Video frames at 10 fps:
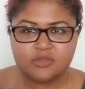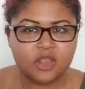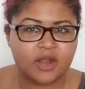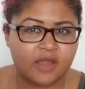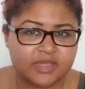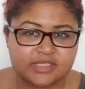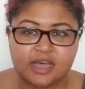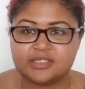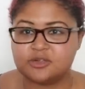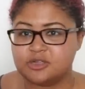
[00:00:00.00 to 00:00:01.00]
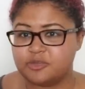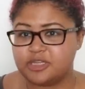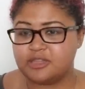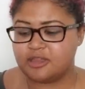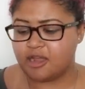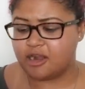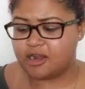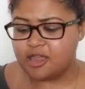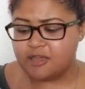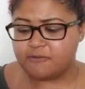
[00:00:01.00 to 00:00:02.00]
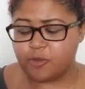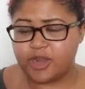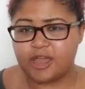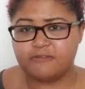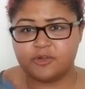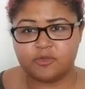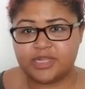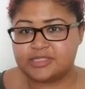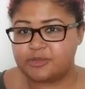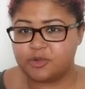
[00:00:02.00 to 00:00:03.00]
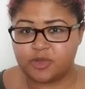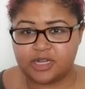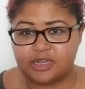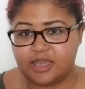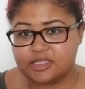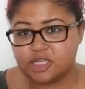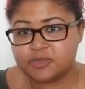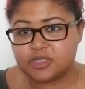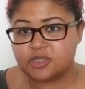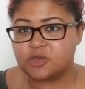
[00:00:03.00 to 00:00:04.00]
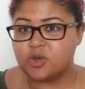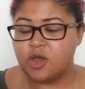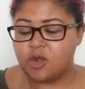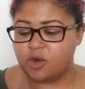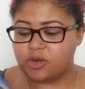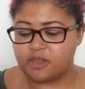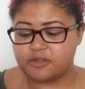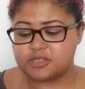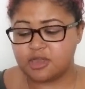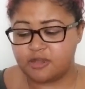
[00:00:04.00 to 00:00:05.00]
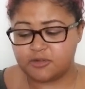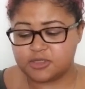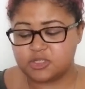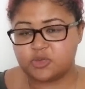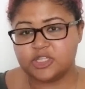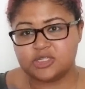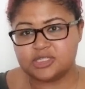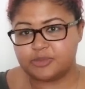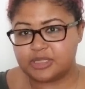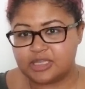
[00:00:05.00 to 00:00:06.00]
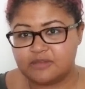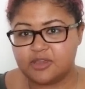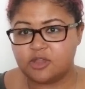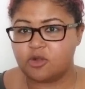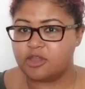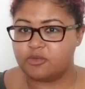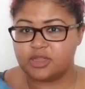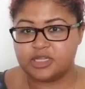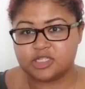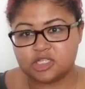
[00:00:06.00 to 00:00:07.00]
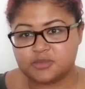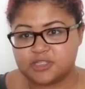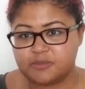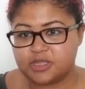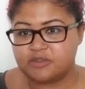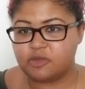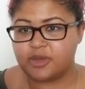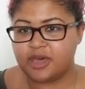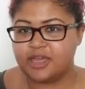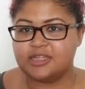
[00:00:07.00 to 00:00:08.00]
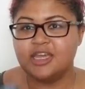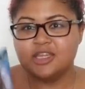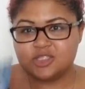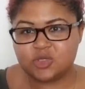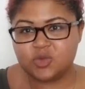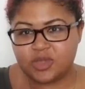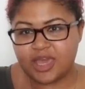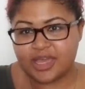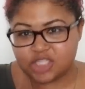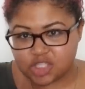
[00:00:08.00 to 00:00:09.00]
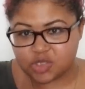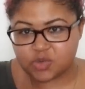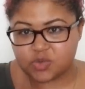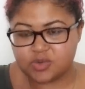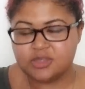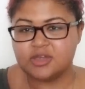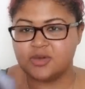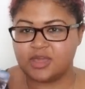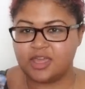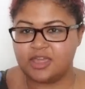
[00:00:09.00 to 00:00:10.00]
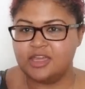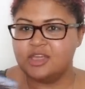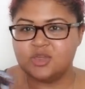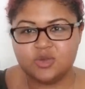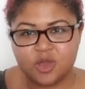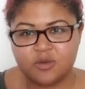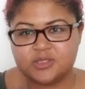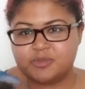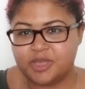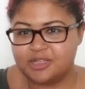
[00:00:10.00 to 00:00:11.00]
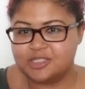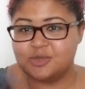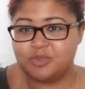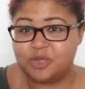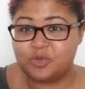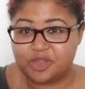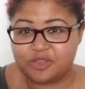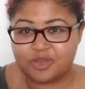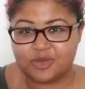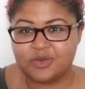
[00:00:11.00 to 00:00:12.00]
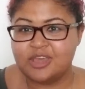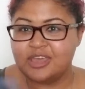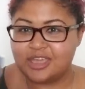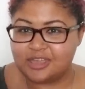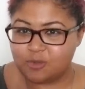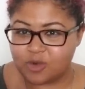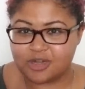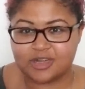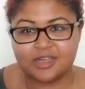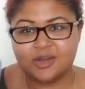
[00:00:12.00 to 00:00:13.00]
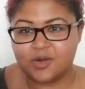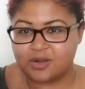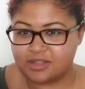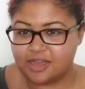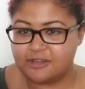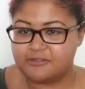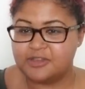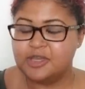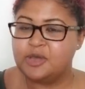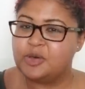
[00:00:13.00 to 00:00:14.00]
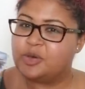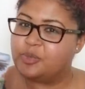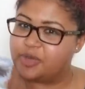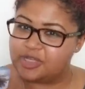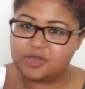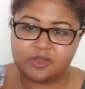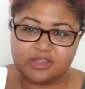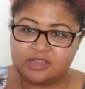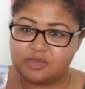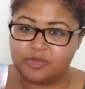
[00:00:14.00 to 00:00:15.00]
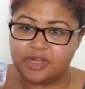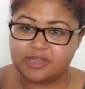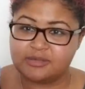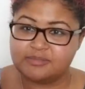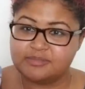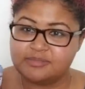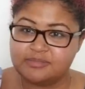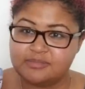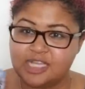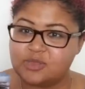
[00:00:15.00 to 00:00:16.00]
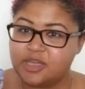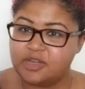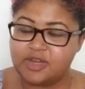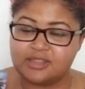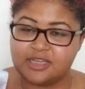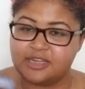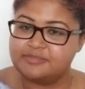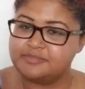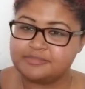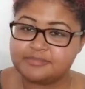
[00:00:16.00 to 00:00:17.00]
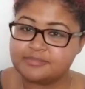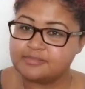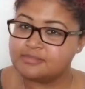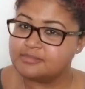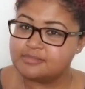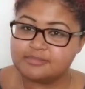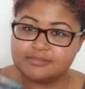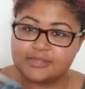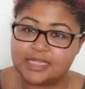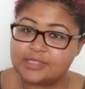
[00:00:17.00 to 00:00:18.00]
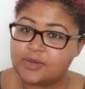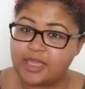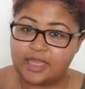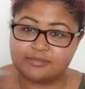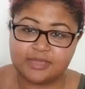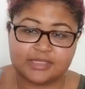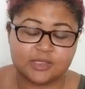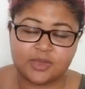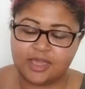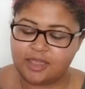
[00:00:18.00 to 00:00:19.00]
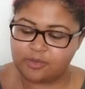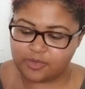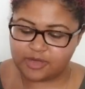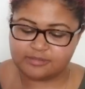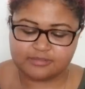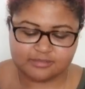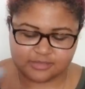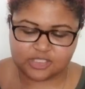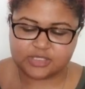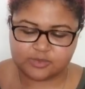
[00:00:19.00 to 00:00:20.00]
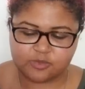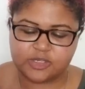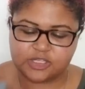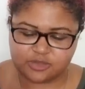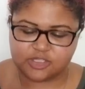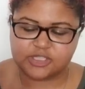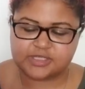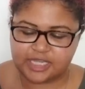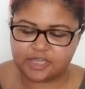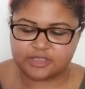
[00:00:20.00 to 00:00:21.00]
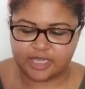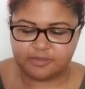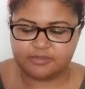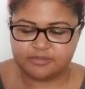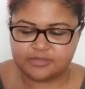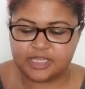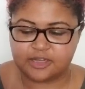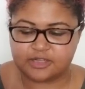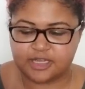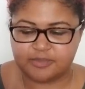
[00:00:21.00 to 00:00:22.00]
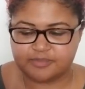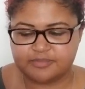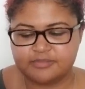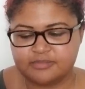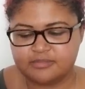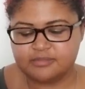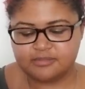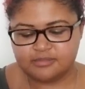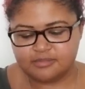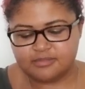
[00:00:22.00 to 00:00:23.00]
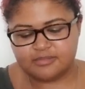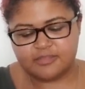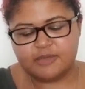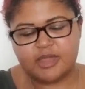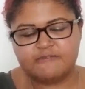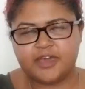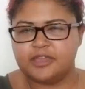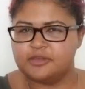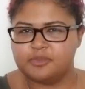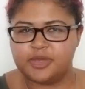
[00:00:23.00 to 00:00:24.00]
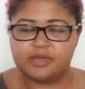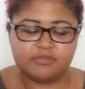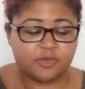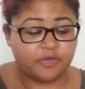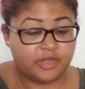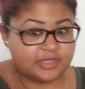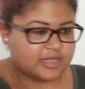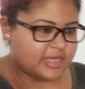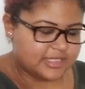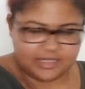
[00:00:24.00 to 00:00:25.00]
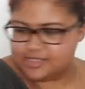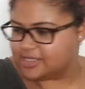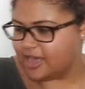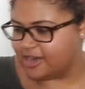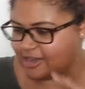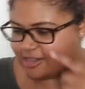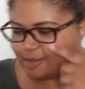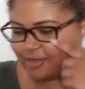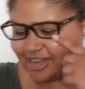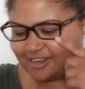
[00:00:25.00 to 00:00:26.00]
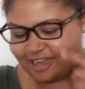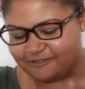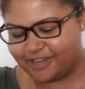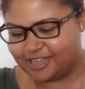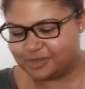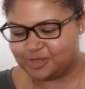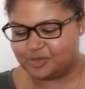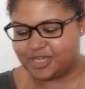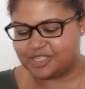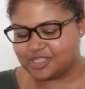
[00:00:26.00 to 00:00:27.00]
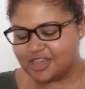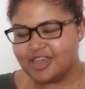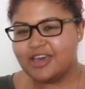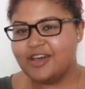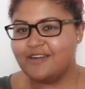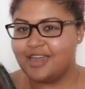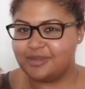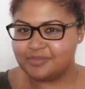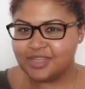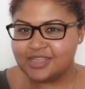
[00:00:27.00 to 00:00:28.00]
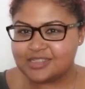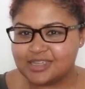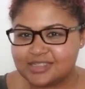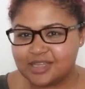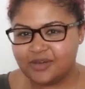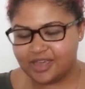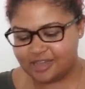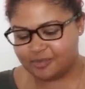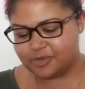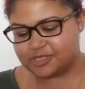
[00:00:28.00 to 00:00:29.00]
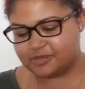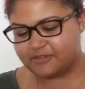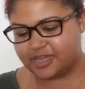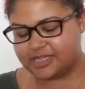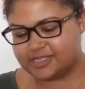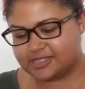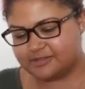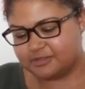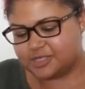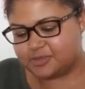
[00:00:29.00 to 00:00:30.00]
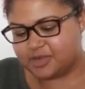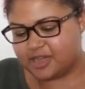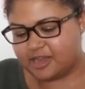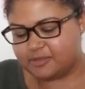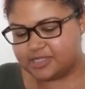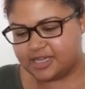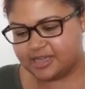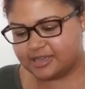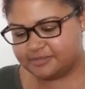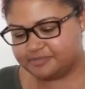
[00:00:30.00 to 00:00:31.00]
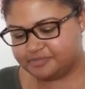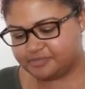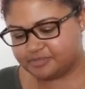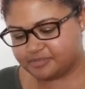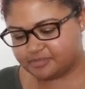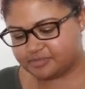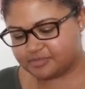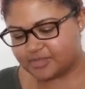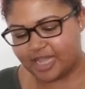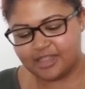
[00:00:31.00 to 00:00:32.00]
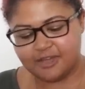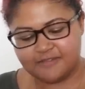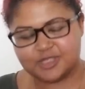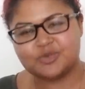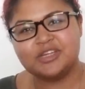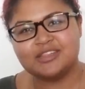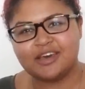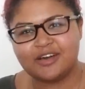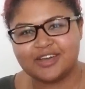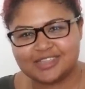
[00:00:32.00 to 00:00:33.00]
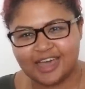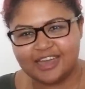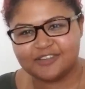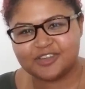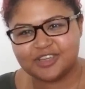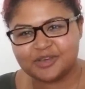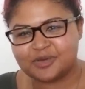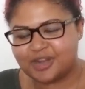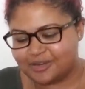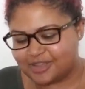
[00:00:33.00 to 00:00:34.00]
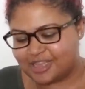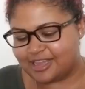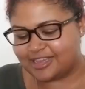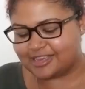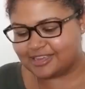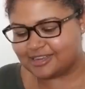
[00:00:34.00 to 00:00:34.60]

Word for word: or how exhausted or depleted they are from whatever race they've been running to catch up to you or whatever ever situations they've been leaving or other relationships they've been leaving behind to catch you, okay? You know it's been to be with you in work or love, but you know they need the break. That's why you're right there. It's okay. It's okay, Emperor. Just, we, just take your time. Take your time. They might fight you, but they're pretty exhausted, so I don't know, they might not fight you too much. All right, so let's go ahead and pull some advice from the Spirit Animal deck. I love this reading, though. It's kind of cute. I really like it.